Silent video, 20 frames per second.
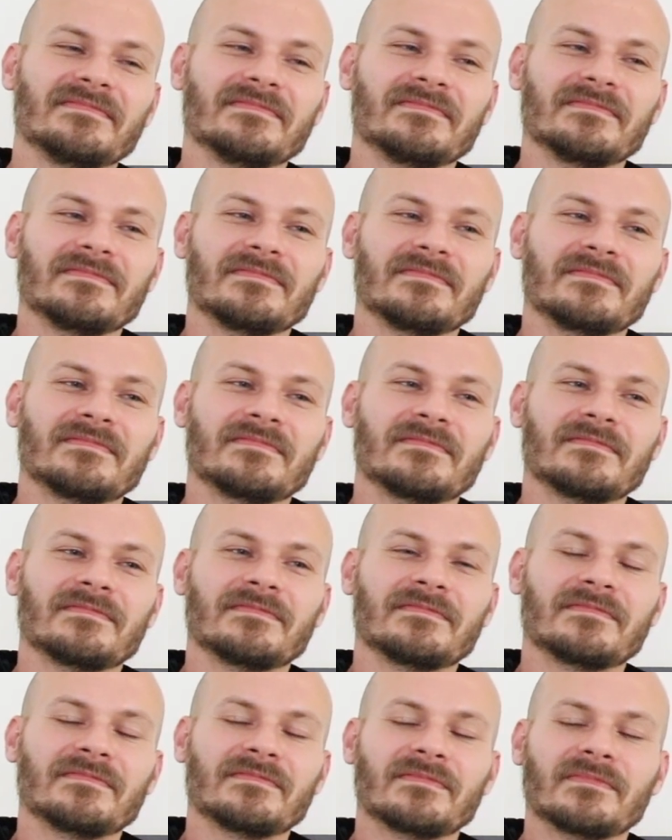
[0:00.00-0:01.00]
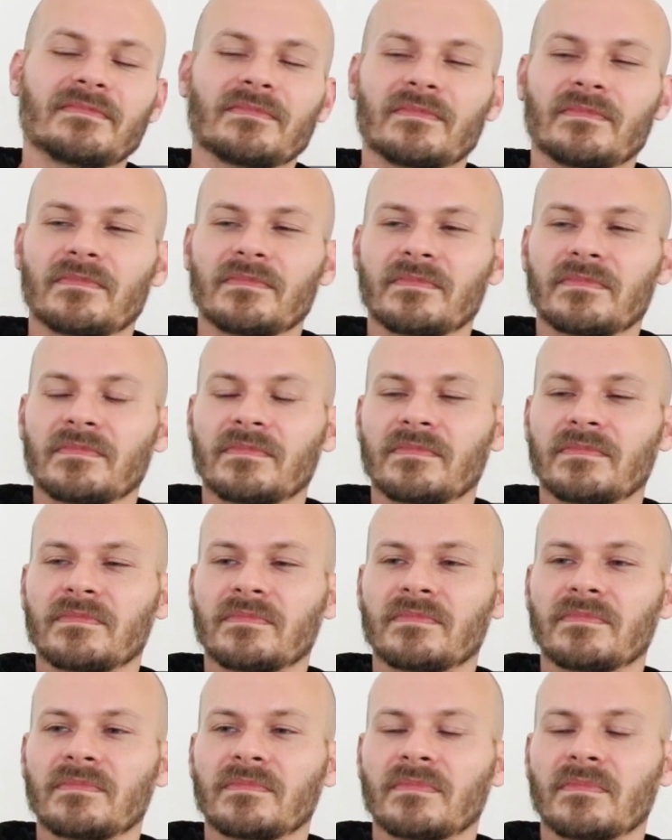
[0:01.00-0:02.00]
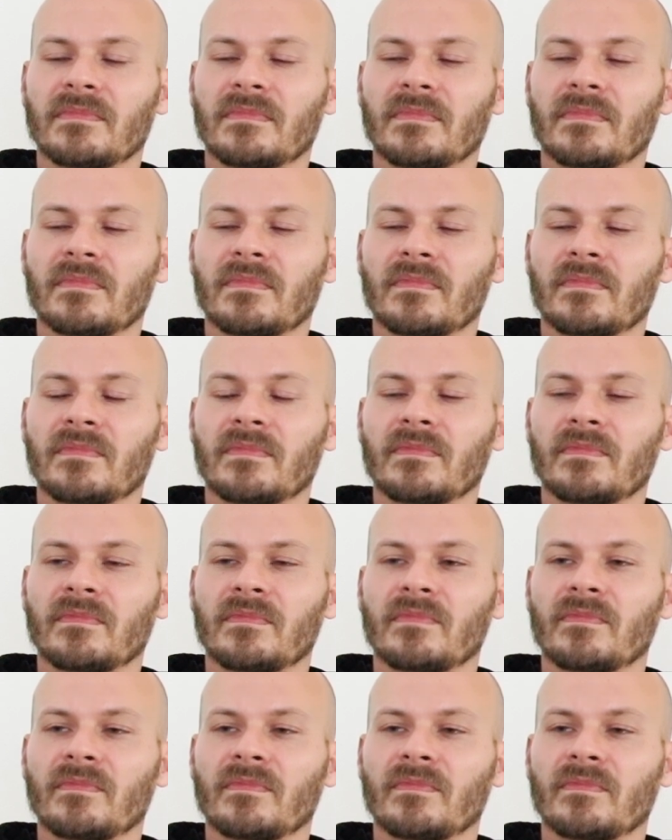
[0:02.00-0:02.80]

The person shown says nothing.